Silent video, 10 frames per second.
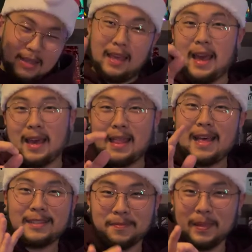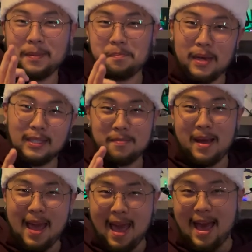Yeah, that's me busting
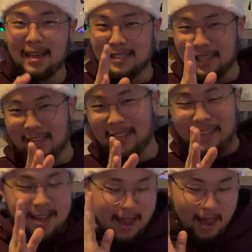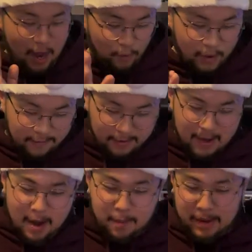my ass in a river.
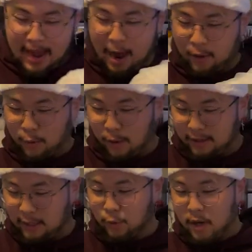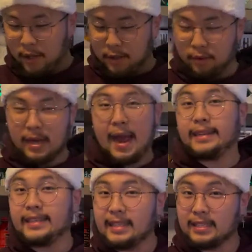But I was wearing these water shoes. I
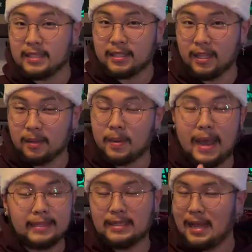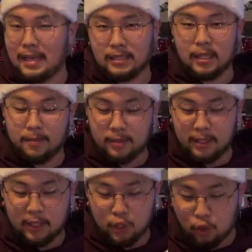didn't slip. I did not slip. So
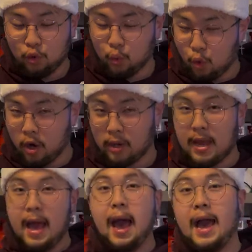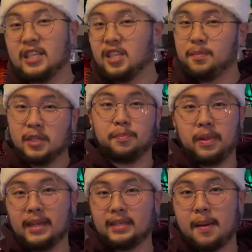these shoes work. I just
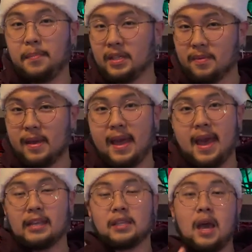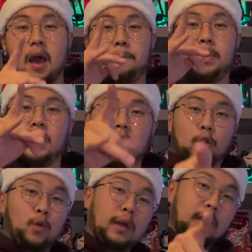misplaced and I busted my ass. But a
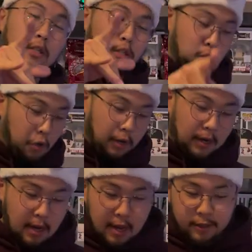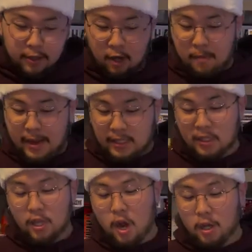quick story. So my
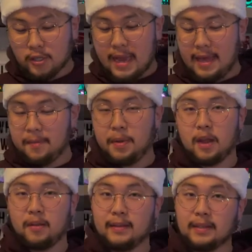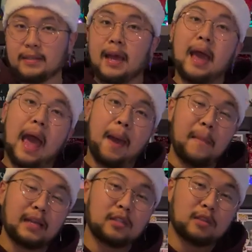sister also had a pair of these. And
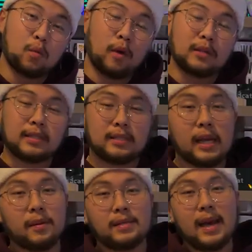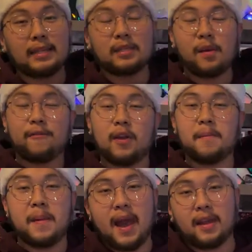my sister wears the same size as my friend
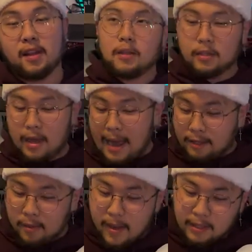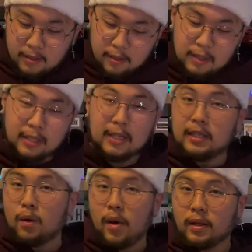Maya. So I told my sister, because she
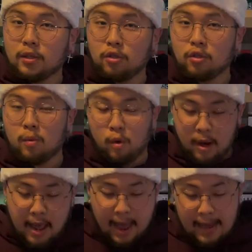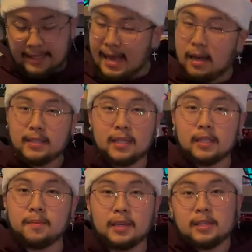didn't want the shoes no more. I said, I'll take
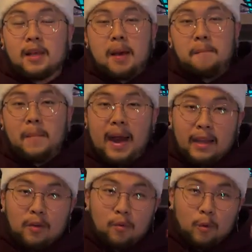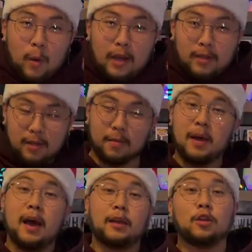them because Maya would want them.
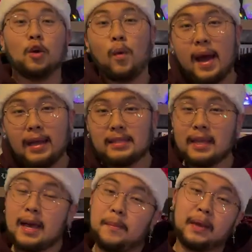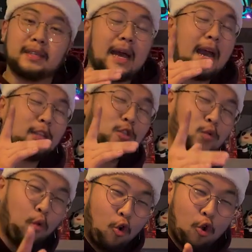You know why I said that? Because I
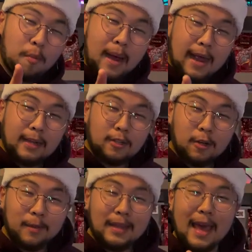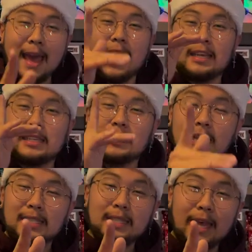swore Maya told me that she
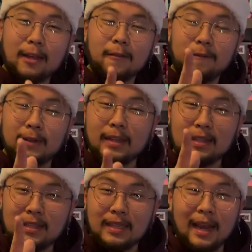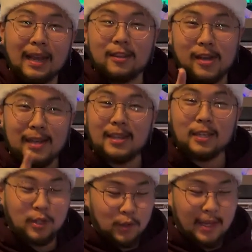doesn't like her feet in the sand. So I thought
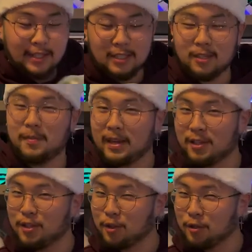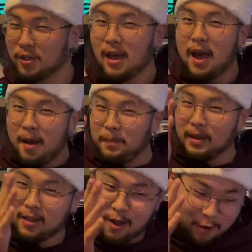she would like these Jamaica shoes.
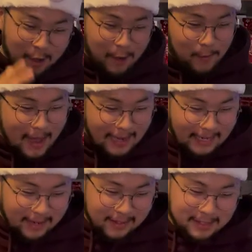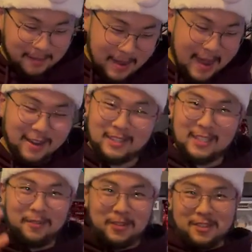But no, but I gave these to Maya.
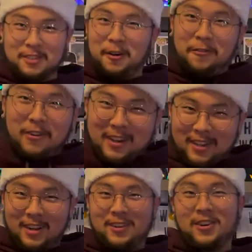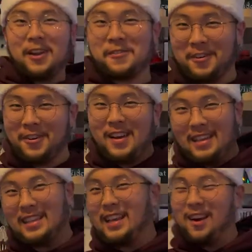She was so fucking ungrateful,
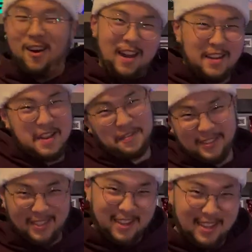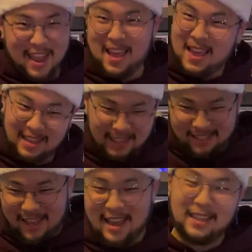saying, oh, I never said that, this,
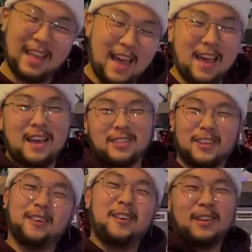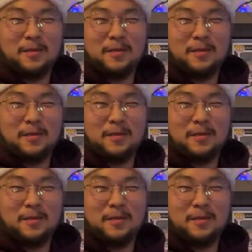that, and that. So